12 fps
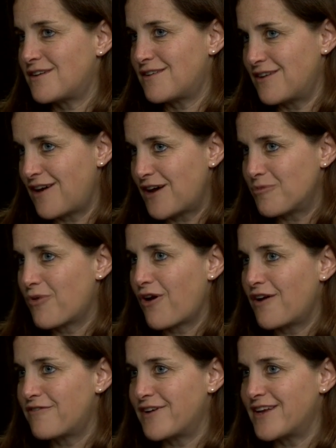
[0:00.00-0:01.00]

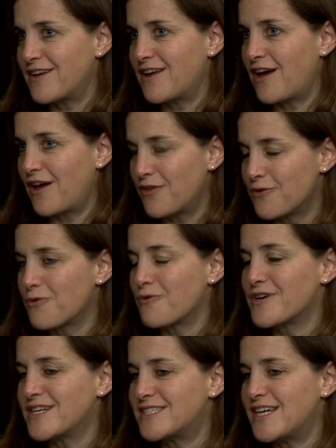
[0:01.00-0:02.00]
nonprofit other
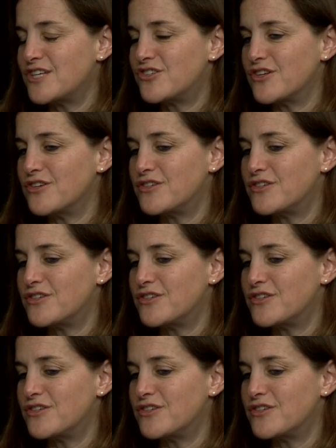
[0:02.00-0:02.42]
organization